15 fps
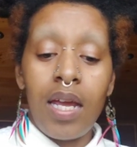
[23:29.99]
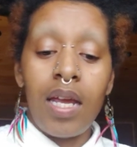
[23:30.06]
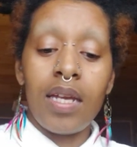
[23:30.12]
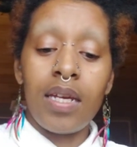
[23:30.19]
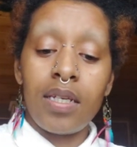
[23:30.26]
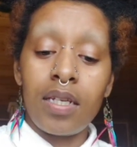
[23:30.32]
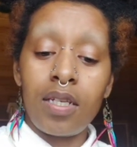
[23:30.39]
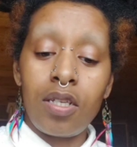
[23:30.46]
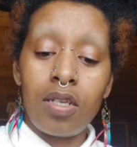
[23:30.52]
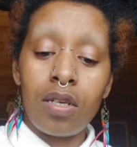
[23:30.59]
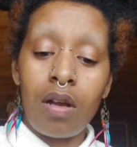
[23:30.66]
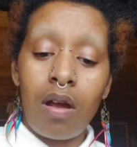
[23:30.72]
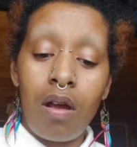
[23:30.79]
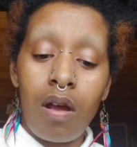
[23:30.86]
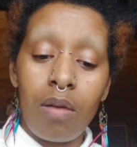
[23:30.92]
In
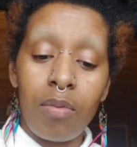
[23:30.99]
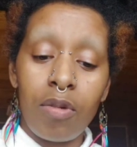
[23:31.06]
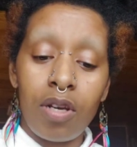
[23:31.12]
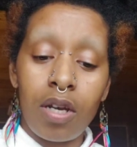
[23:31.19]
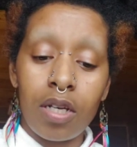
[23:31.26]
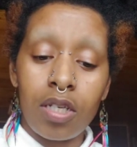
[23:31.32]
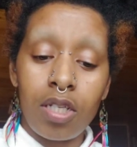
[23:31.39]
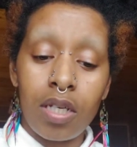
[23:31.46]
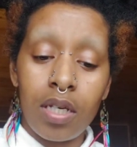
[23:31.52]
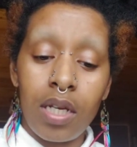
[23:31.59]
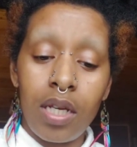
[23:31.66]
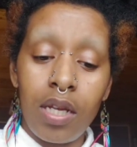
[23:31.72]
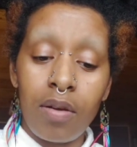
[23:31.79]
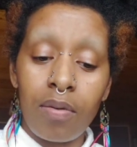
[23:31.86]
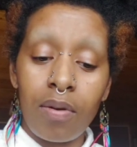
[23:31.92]
addition to harm reduction
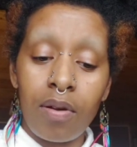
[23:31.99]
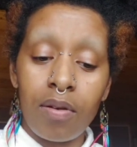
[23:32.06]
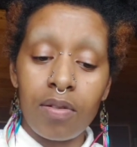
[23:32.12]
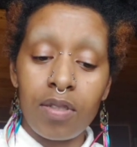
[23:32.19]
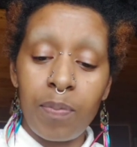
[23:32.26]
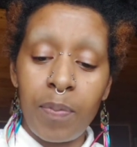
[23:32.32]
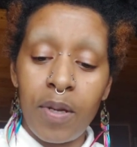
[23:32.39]
heroes,